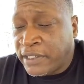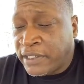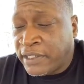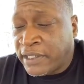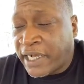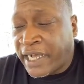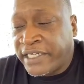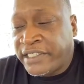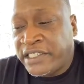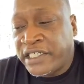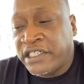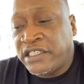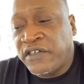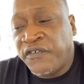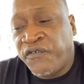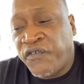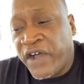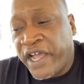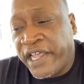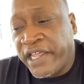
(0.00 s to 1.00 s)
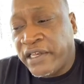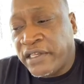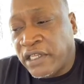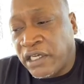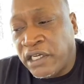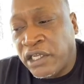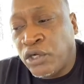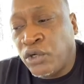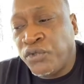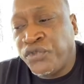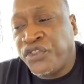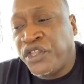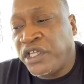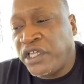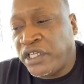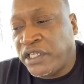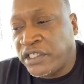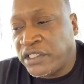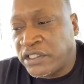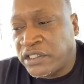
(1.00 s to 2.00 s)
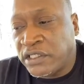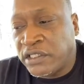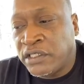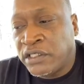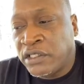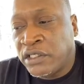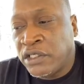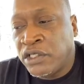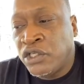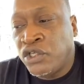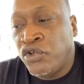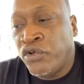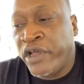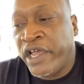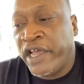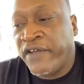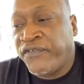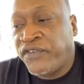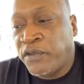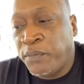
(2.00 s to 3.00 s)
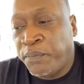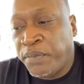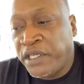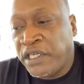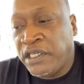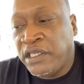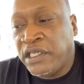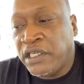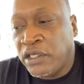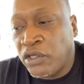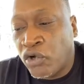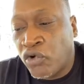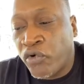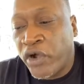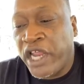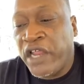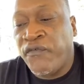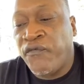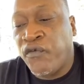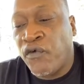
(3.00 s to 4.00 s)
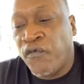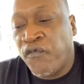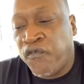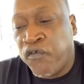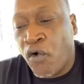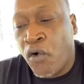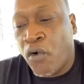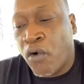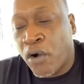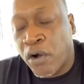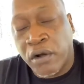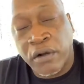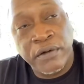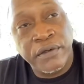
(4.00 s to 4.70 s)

Identifying the little things, you have to be grateful for.